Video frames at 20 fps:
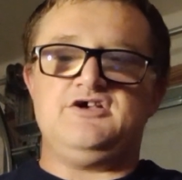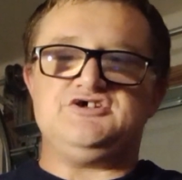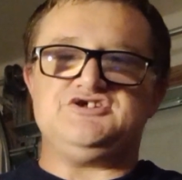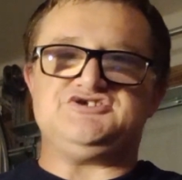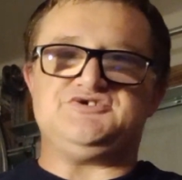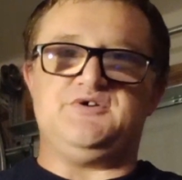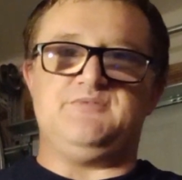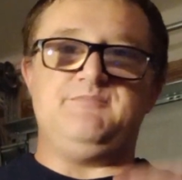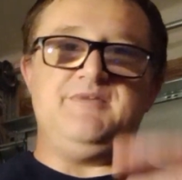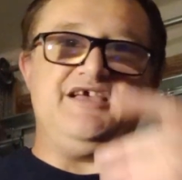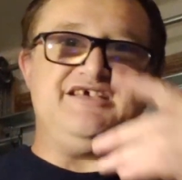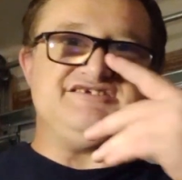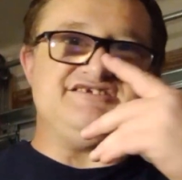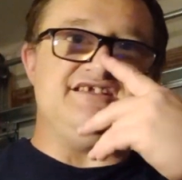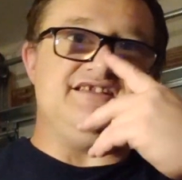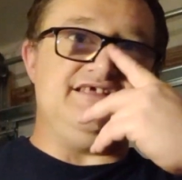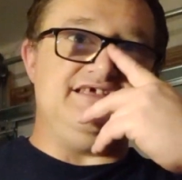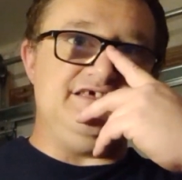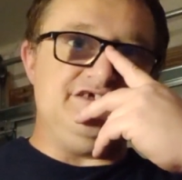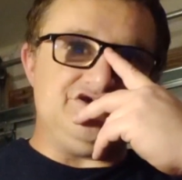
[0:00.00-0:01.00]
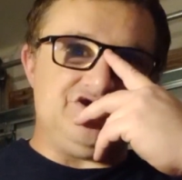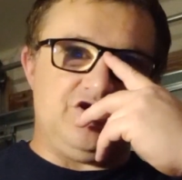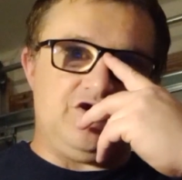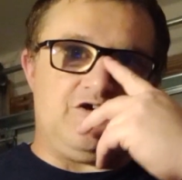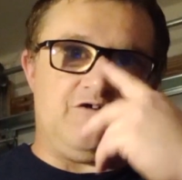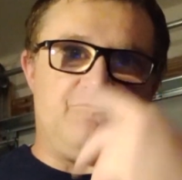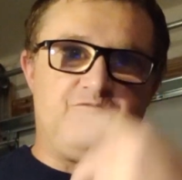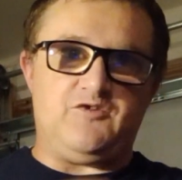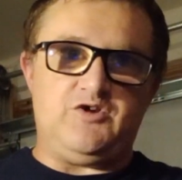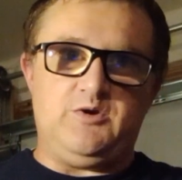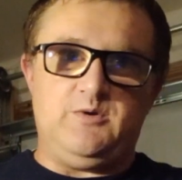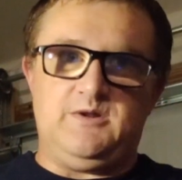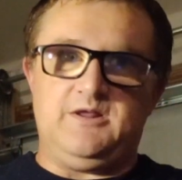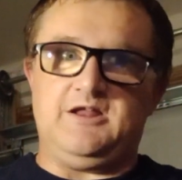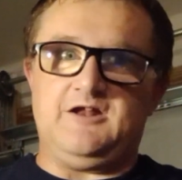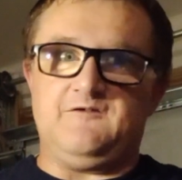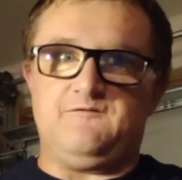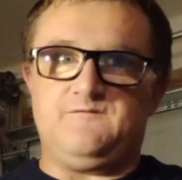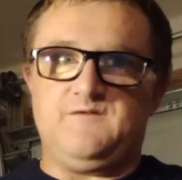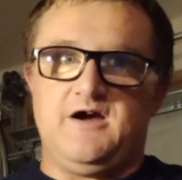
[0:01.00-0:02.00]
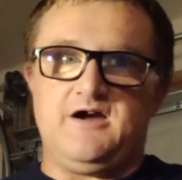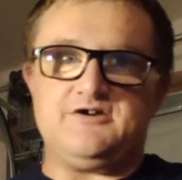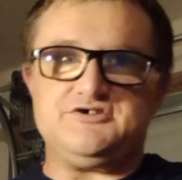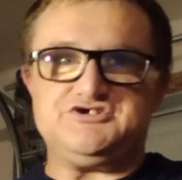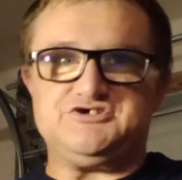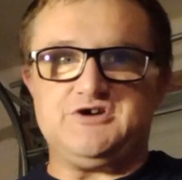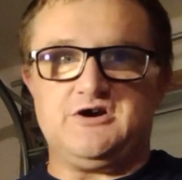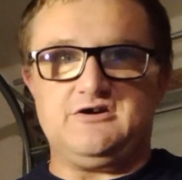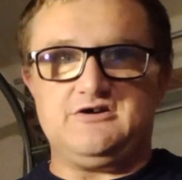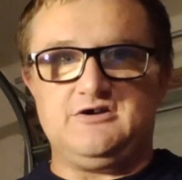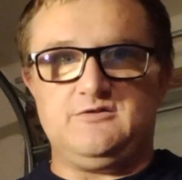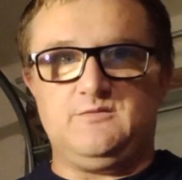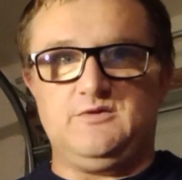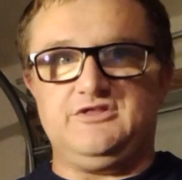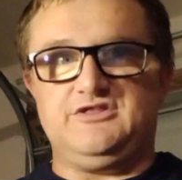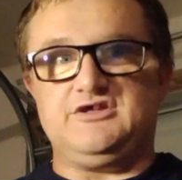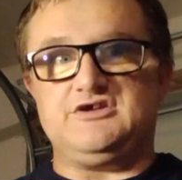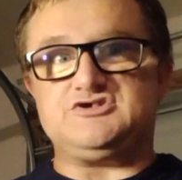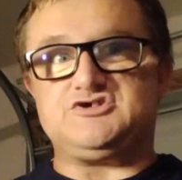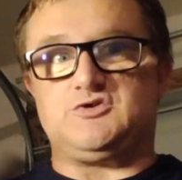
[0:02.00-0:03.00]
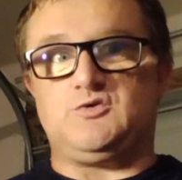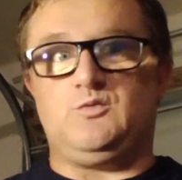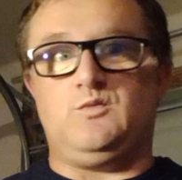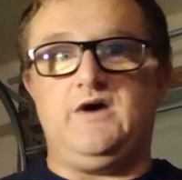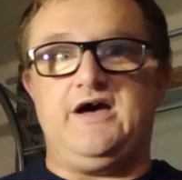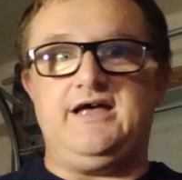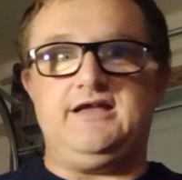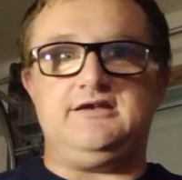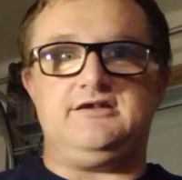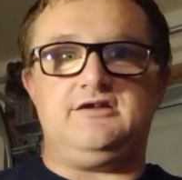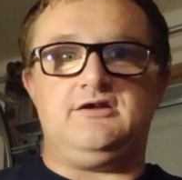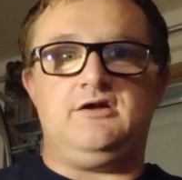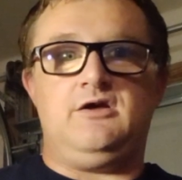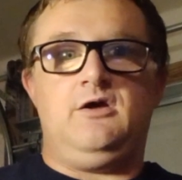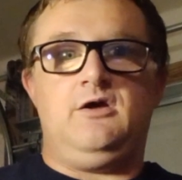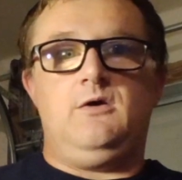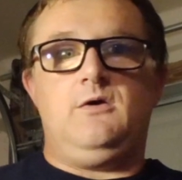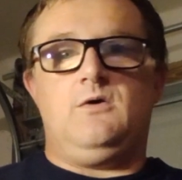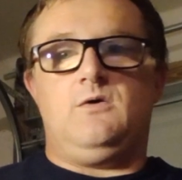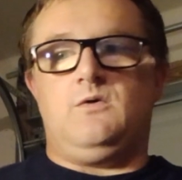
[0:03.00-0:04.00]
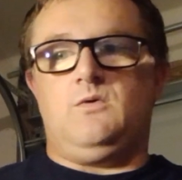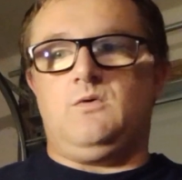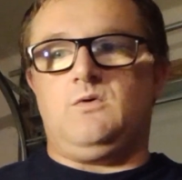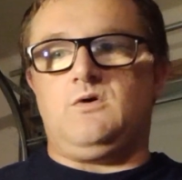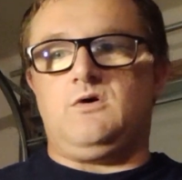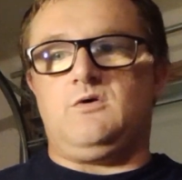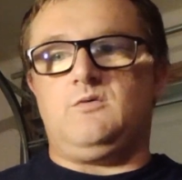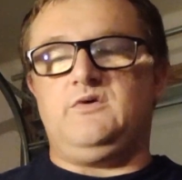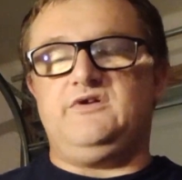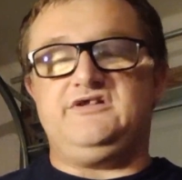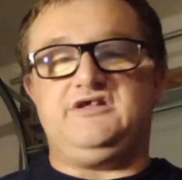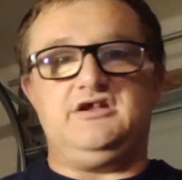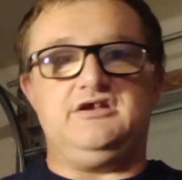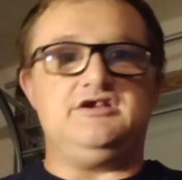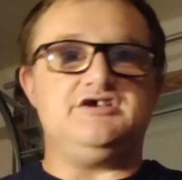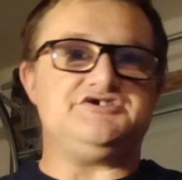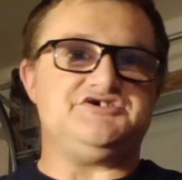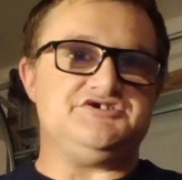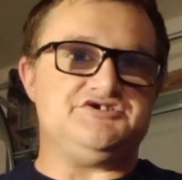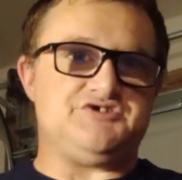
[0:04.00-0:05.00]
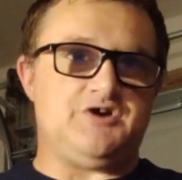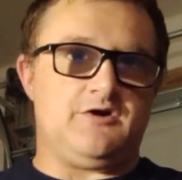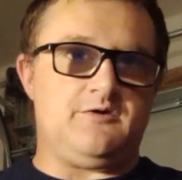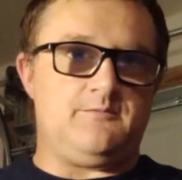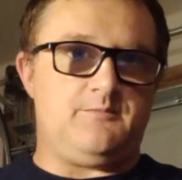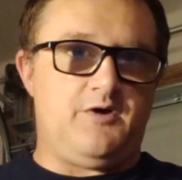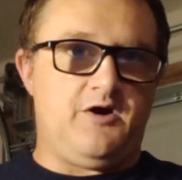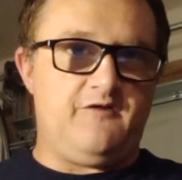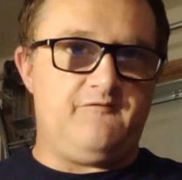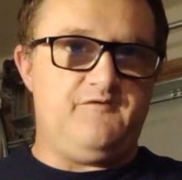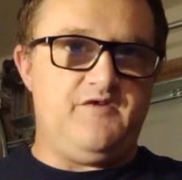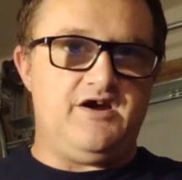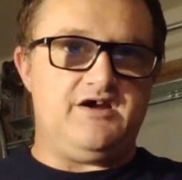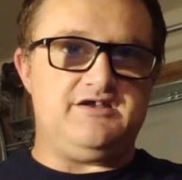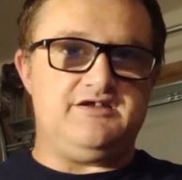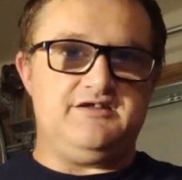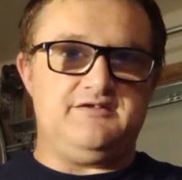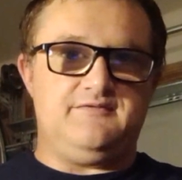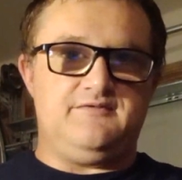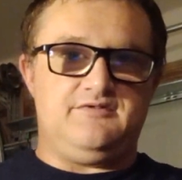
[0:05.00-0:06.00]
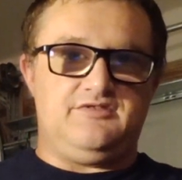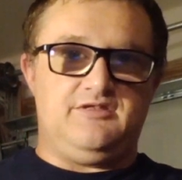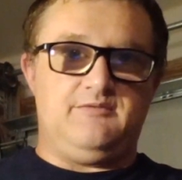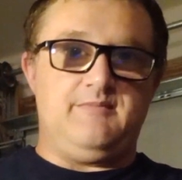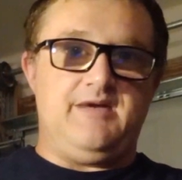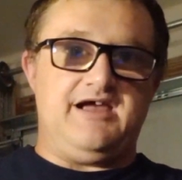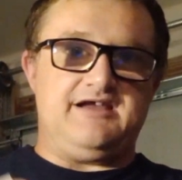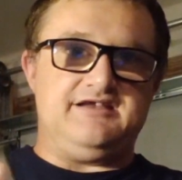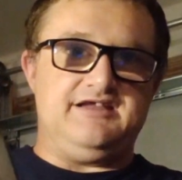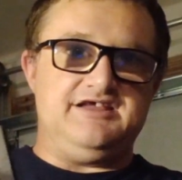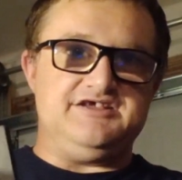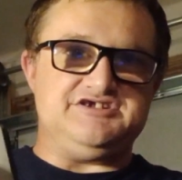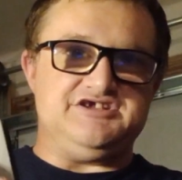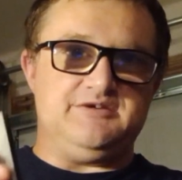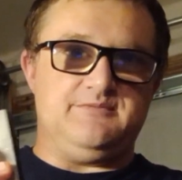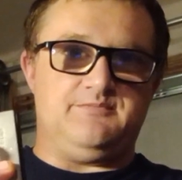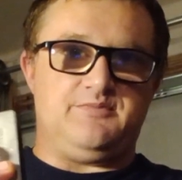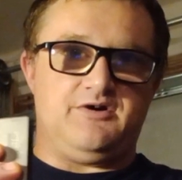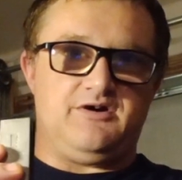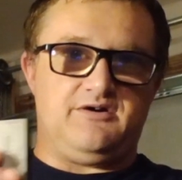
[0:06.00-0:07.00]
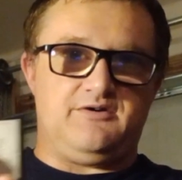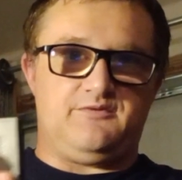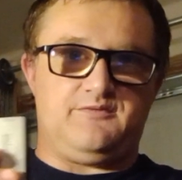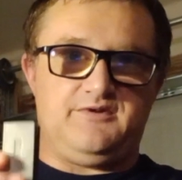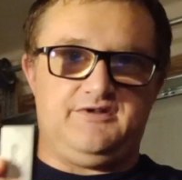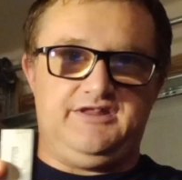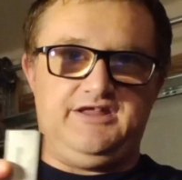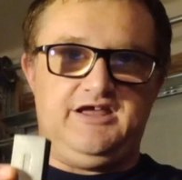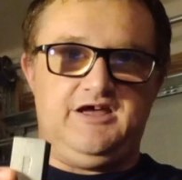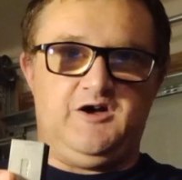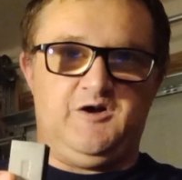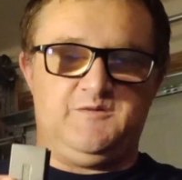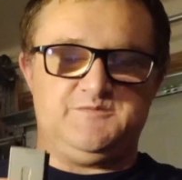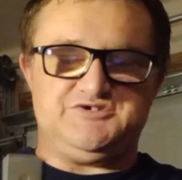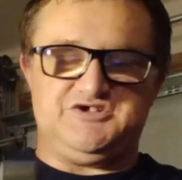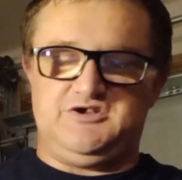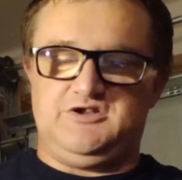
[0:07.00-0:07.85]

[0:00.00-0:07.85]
So it makes it easier for you to get a fire started when things are wet or when conditions aren't perfect. The magnesium part really helps.